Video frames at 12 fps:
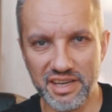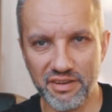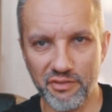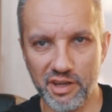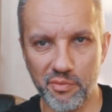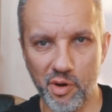In
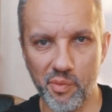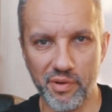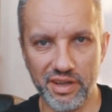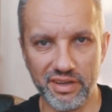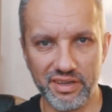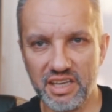one
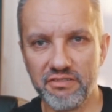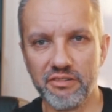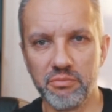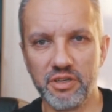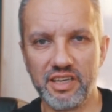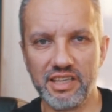moment it
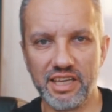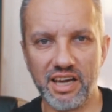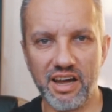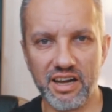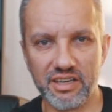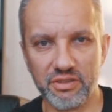will be really
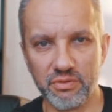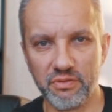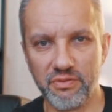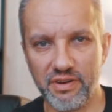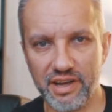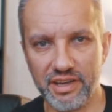hard to
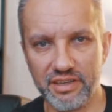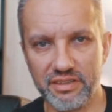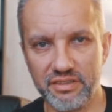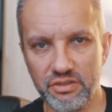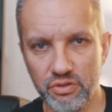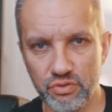find
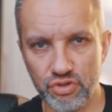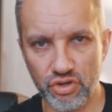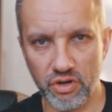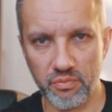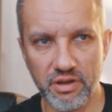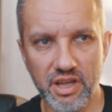new
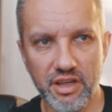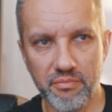job.